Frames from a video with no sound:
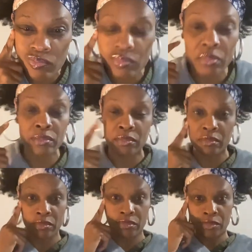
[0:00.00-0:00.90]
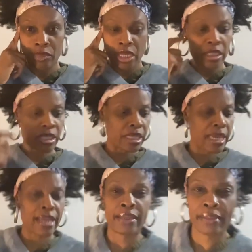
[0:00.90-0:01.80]
mm, I think it
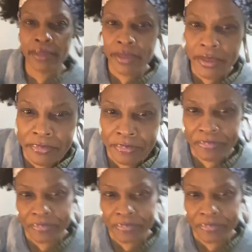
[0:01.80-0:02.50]
got it um,